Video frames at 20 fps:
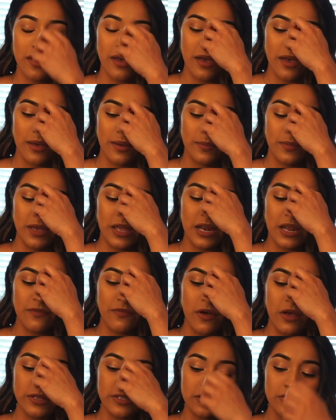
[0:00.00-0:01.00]
And I've
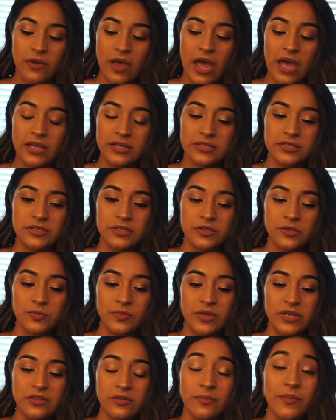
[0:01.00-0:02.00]
also had to
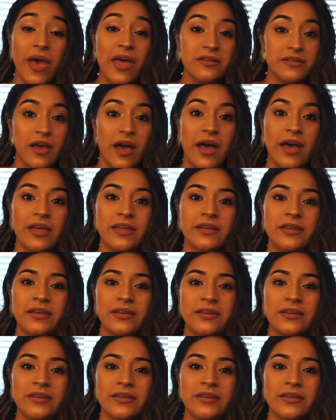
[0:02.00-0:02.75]
be the bad guy